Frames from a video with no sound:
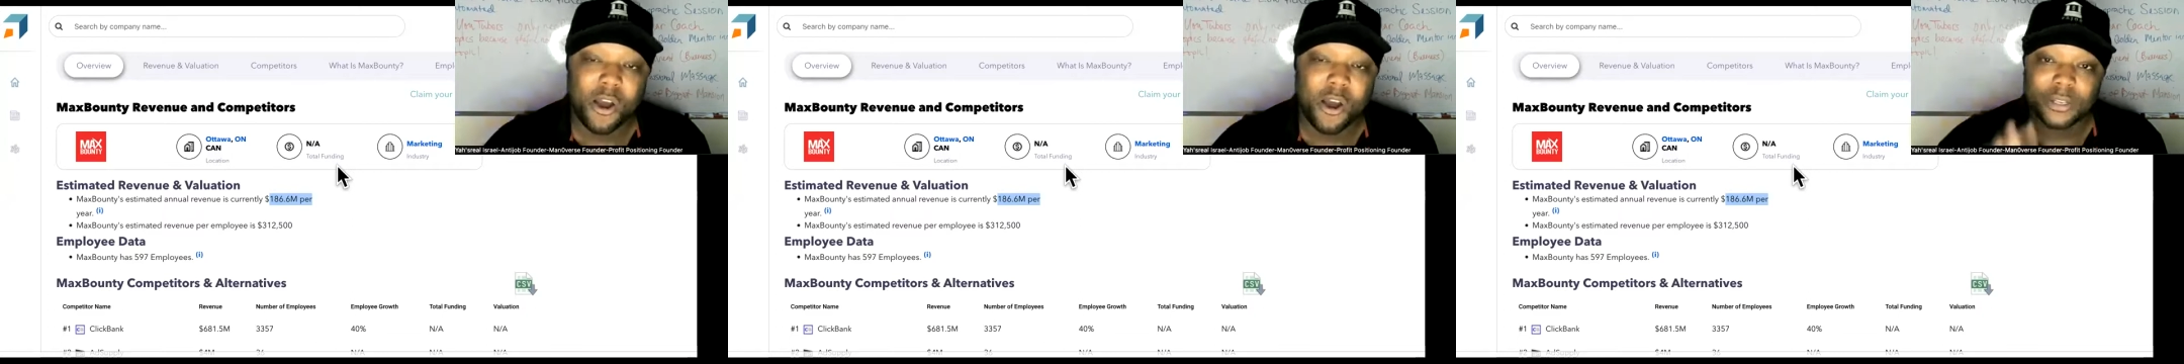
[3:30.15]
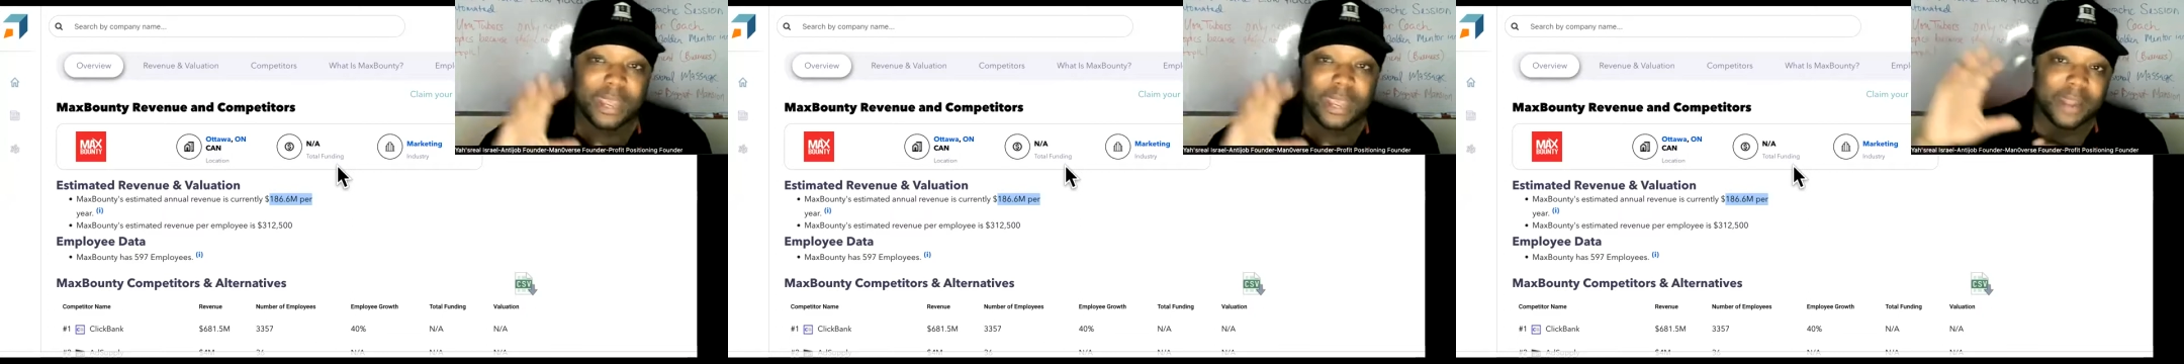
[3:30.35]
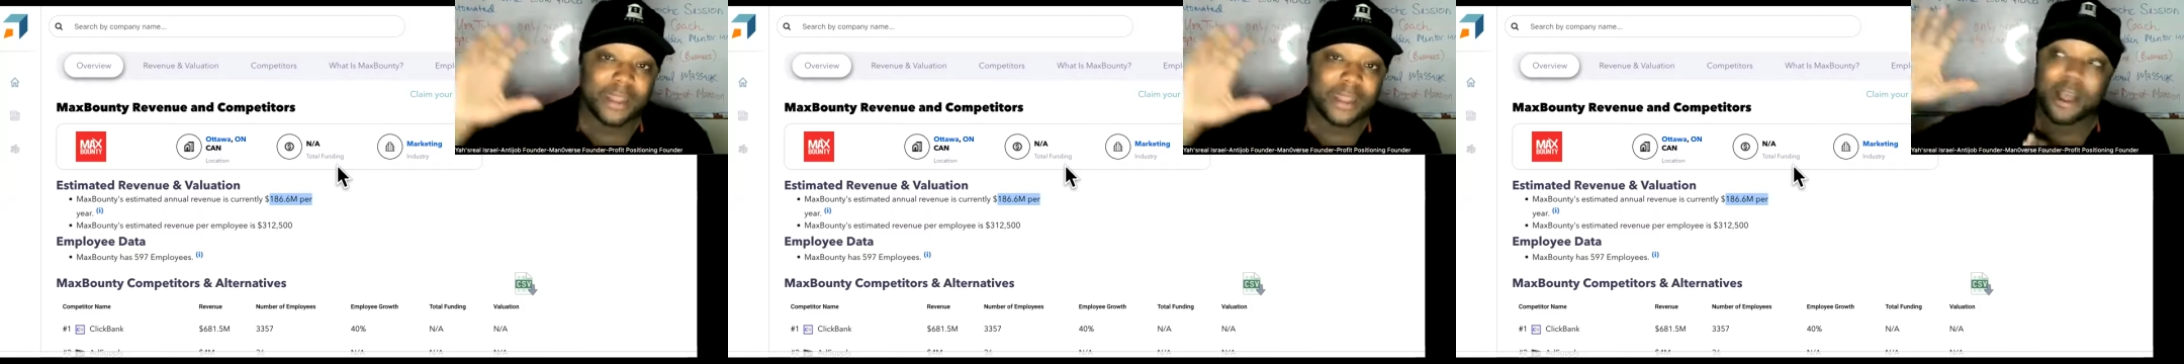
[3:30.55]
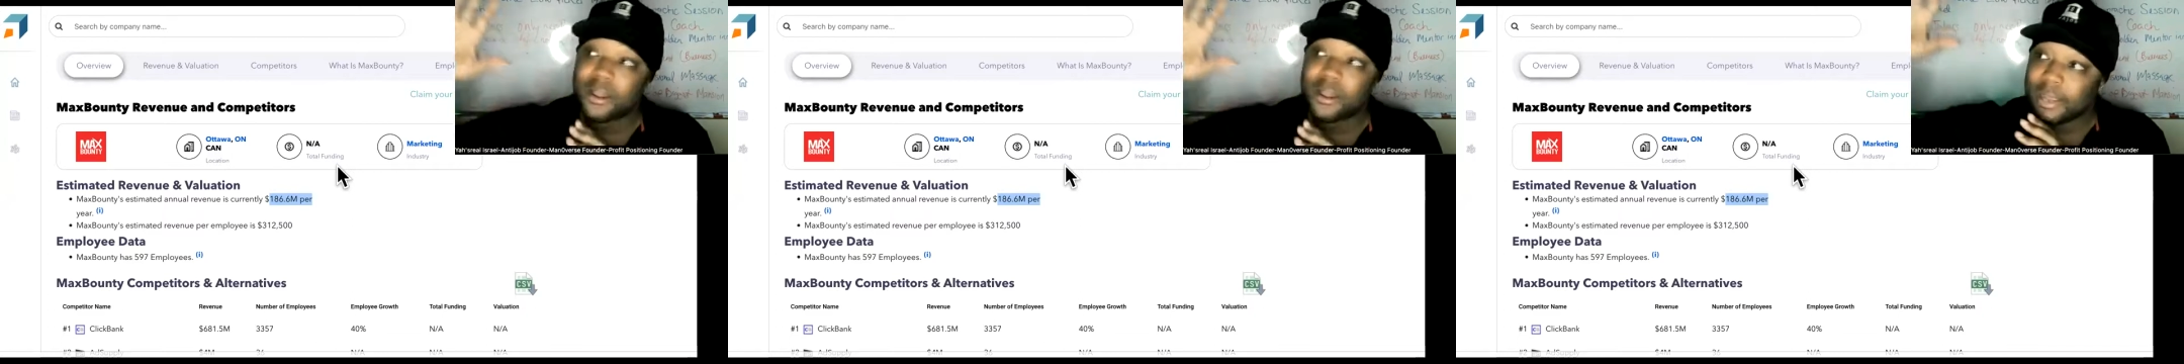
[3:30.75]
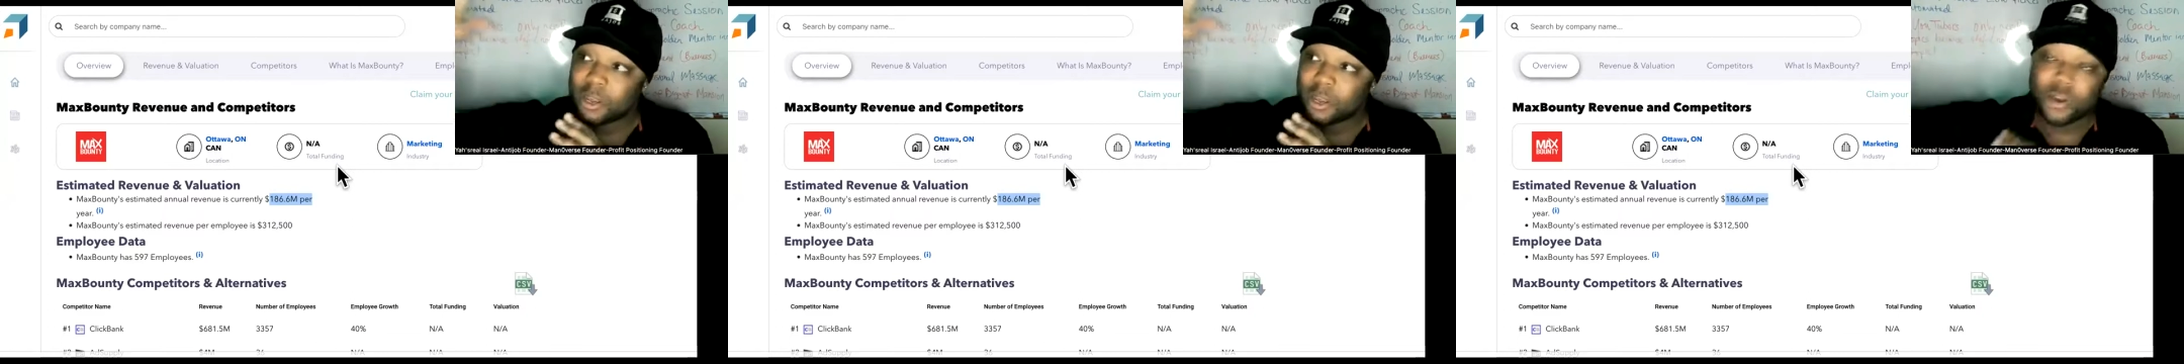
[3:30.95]
All
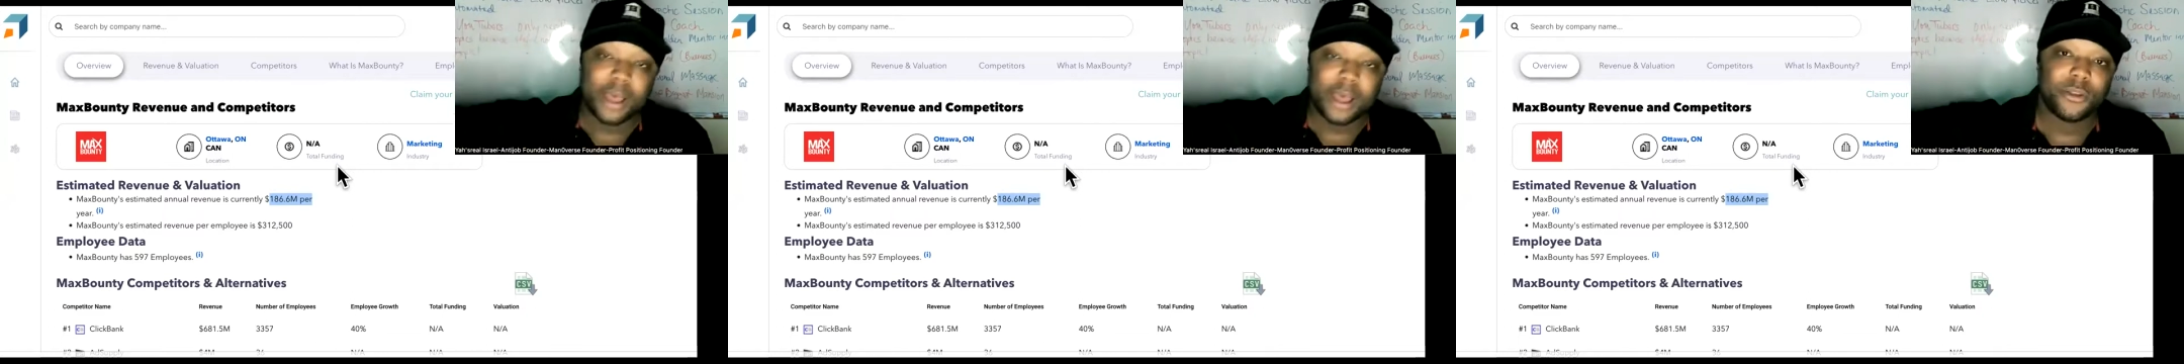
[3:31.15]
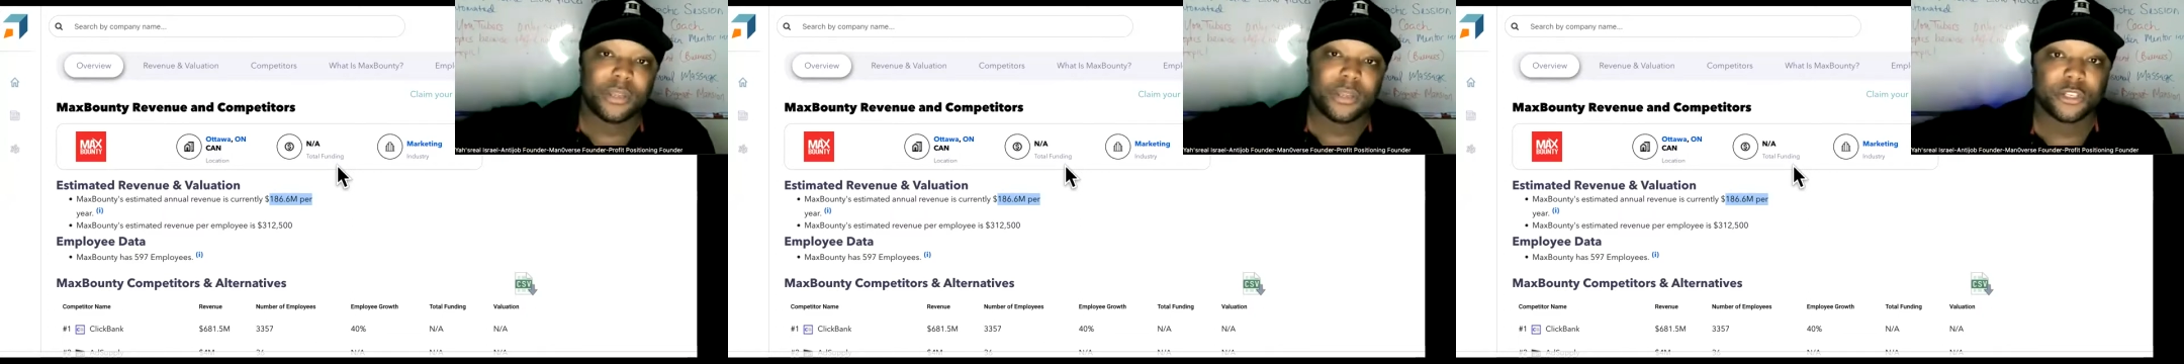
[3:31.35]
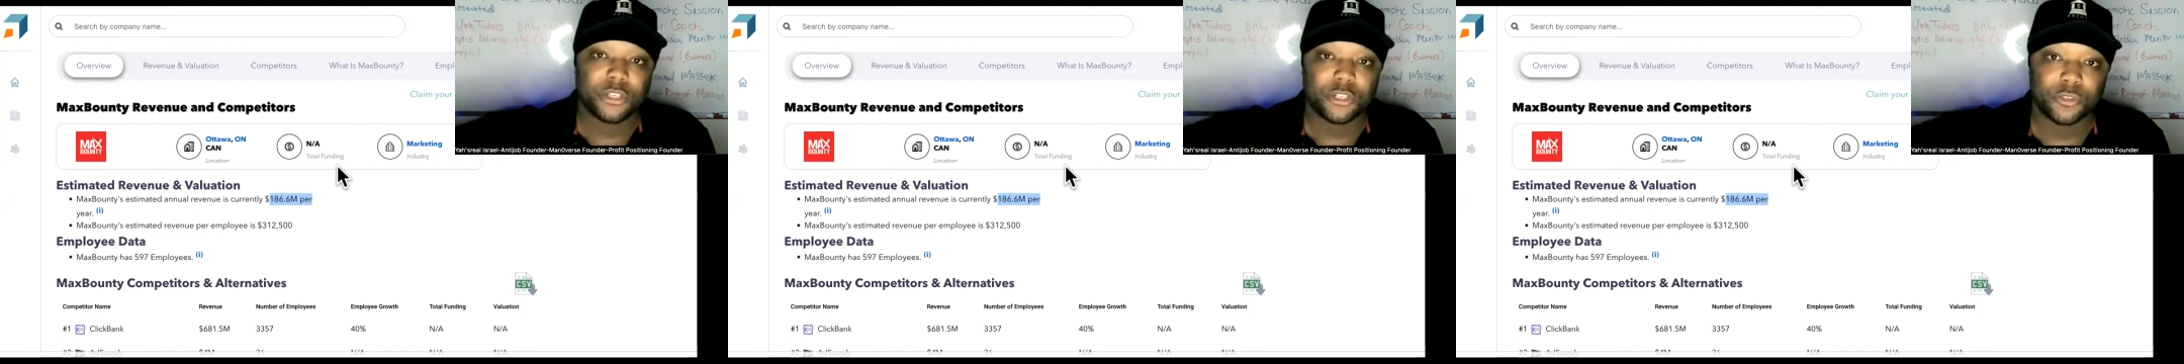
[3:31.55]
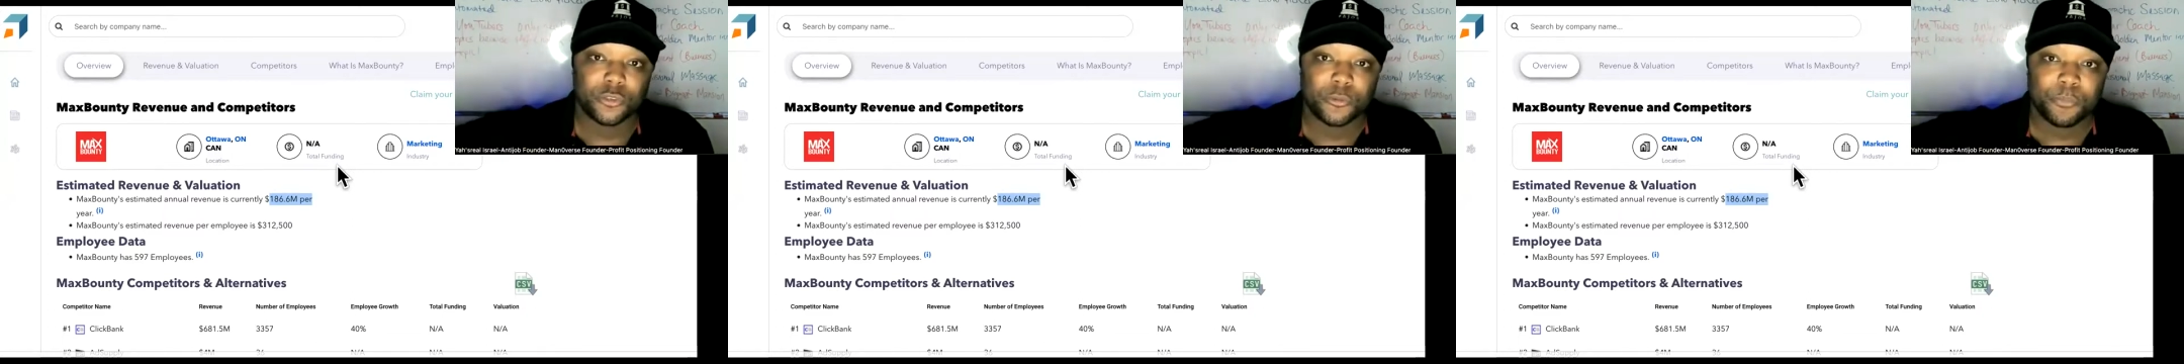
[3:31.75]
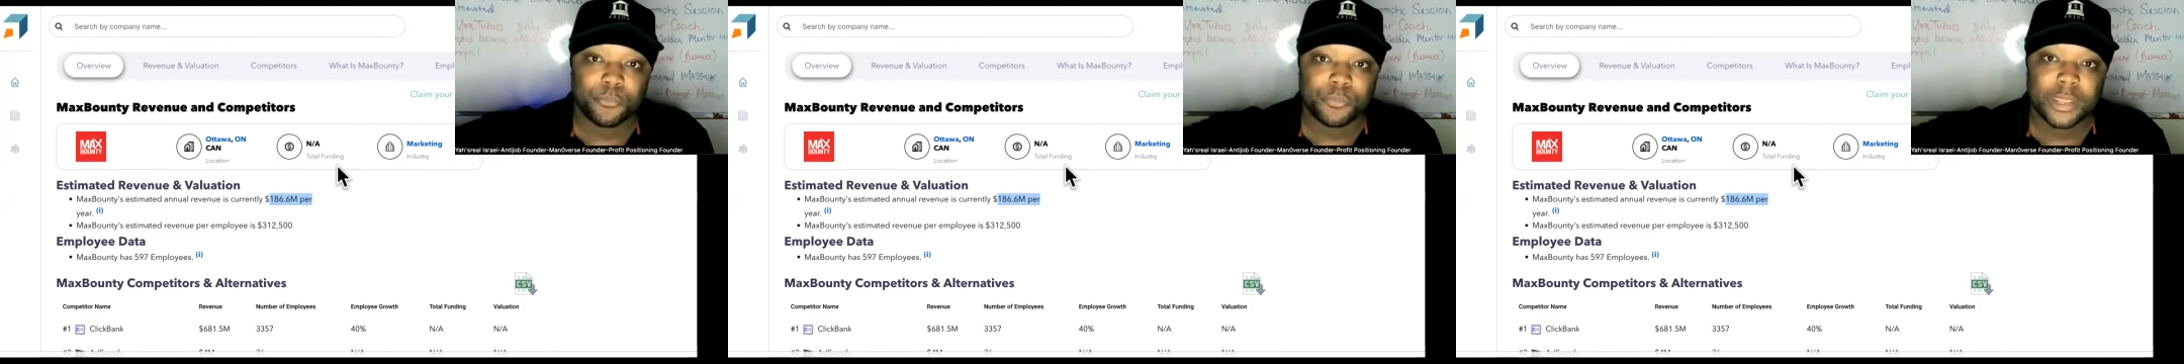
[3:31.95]
they go out and
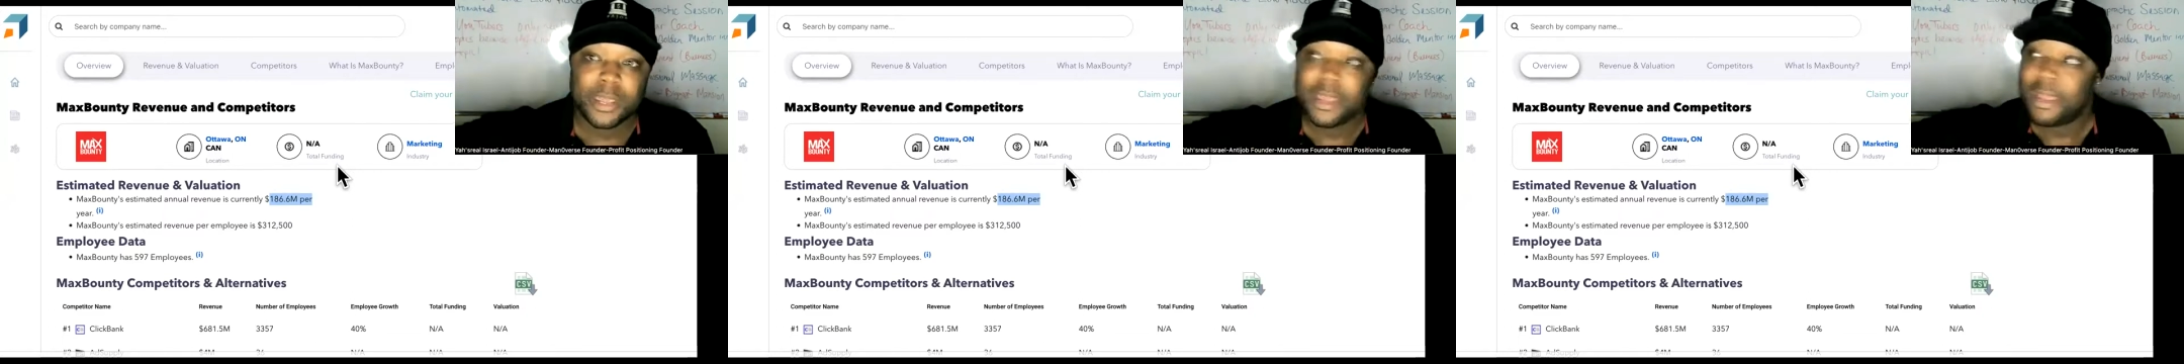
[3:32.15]
do